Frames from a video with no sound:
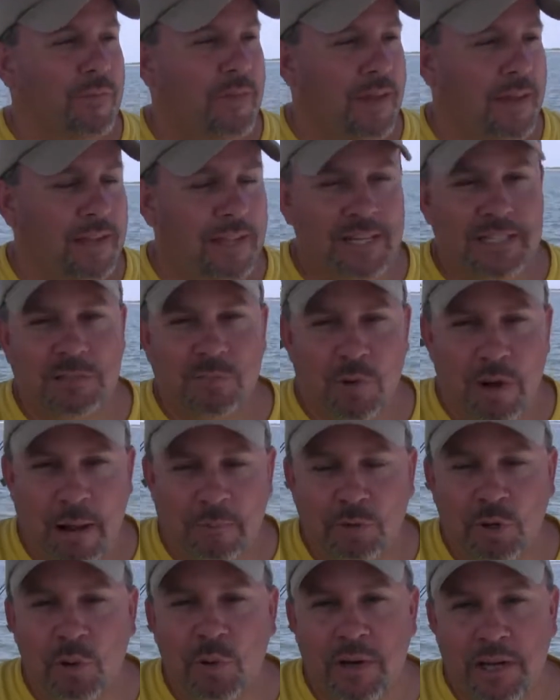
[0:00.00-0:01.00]
at least what
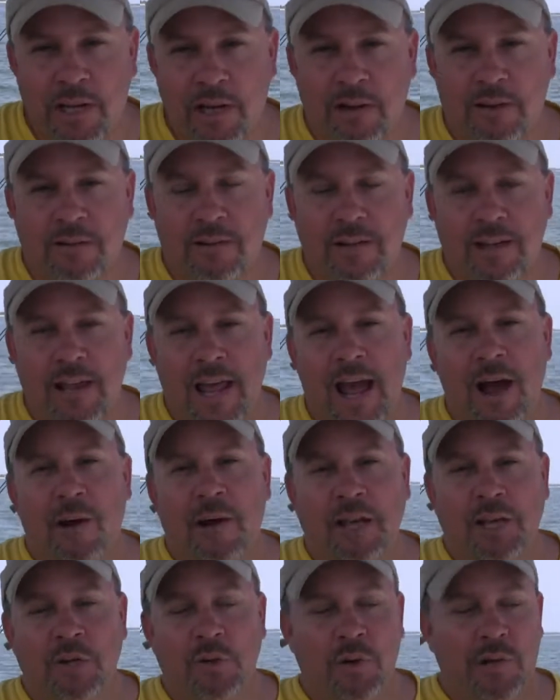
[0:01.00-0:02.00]
I'm doing here and how
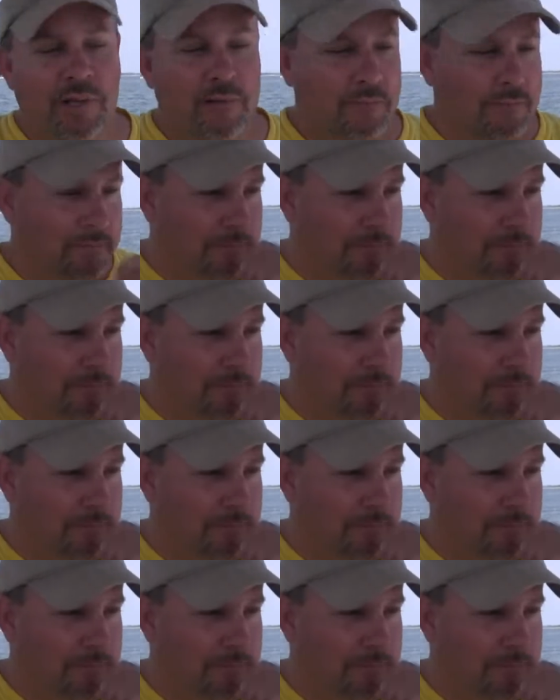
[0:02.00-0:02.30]
I do it.